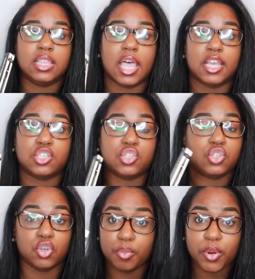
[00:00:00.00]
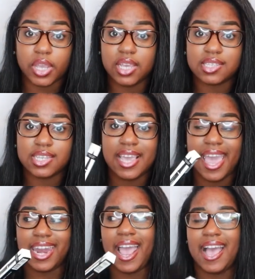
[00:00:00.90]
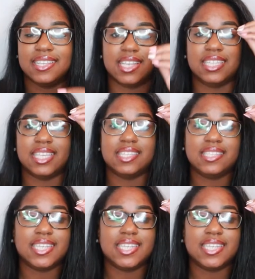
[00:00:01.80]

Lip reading: like super easy, and it has like the